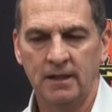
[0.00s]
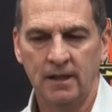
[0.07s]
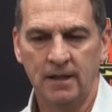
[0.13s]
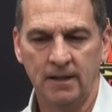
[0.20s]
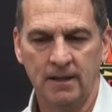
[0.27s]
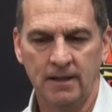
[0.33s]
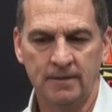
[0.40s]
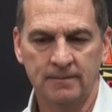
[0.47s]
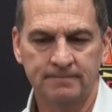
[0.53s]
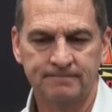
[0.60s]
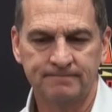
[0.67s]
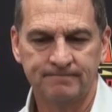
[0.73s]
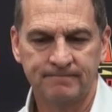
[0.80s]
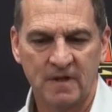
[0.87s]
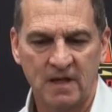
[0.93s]
Um,
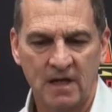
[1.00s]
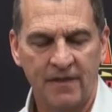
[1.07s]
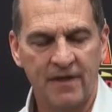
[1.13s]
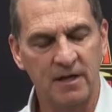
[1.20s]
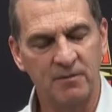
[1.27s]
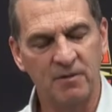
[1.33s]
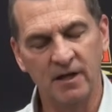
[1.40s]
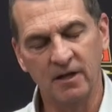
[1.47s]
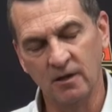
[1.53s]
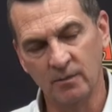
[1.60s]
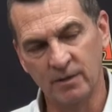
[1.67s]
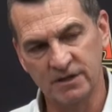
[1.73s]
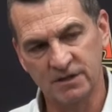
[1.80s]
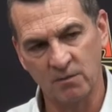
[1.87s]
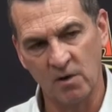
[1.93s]
thought he played a
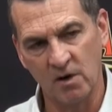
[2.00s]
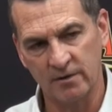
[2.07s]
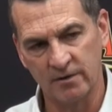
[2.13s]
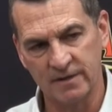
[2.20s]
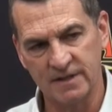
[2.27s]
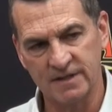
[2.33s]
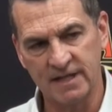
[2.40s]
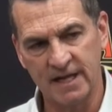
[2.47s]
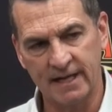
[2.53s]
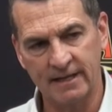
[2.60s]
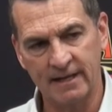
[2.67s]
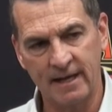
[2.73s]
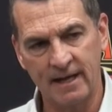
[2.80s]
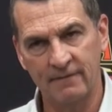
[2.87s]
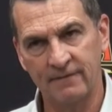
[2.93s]
little bit smarter in the second
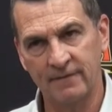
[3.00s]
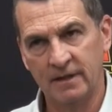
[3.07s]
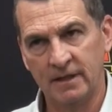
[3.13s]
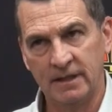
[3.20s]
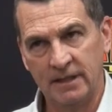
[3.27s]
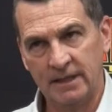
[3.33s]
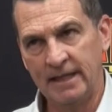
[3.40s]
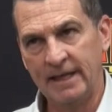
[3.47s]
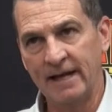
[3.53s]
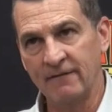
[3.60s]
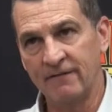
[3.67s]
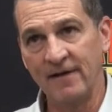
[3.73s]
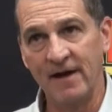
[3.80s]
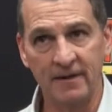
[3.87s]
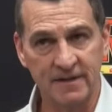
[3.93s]
half he had a
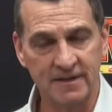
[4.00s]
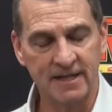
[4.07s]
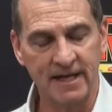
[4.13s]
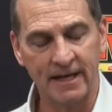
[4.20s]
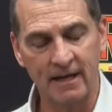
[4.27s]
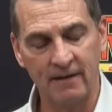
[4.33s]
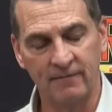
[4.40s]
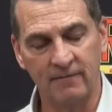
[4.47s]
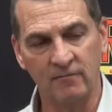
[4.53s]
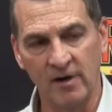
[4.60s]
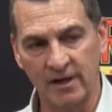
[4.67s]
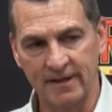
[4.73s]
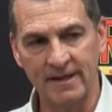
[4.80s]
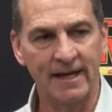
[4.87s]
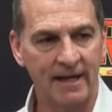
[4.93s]
foul in the second half
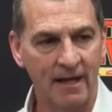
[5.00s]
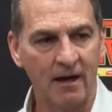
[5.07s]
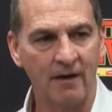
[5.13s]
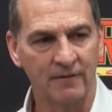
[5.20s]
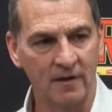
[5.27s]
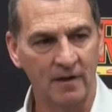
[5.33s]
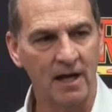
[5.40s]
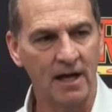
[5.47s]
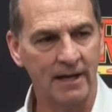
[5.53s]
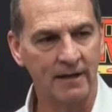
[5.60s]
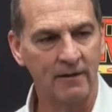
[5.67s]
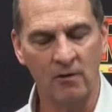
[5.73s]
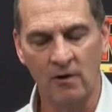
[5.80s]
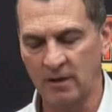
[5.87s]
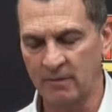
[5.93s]
running that guy off the line
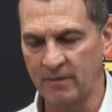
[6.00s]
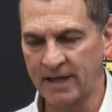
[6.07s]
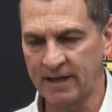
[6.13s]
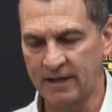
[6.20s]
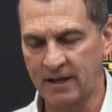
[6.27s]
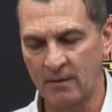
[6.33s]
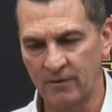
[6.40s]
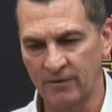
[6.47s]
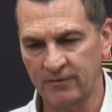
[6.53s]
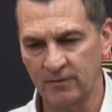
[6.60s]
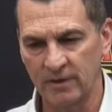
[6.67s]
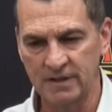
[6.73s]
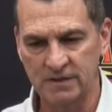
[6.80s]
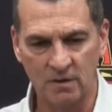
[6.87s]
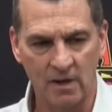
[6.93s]
who already made a couple
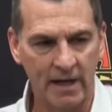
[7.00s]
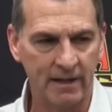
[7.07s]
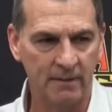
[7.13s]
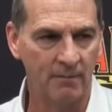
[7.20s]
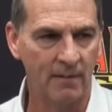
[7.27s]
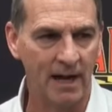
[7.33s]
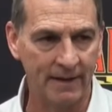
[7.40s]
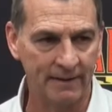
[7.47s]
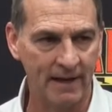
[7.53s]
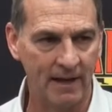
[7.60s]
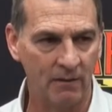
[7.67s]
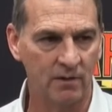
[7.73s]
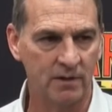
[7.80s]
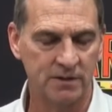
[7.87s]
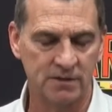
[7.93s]
threes, so I didn't mind
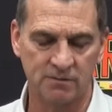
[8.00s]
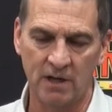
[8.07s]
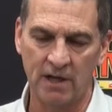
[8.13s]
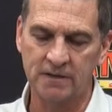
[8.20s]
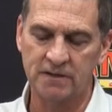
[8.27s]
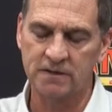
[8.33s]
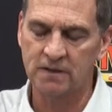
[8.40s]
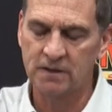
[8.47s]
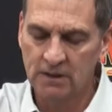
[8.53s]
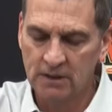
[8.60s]
that one as much.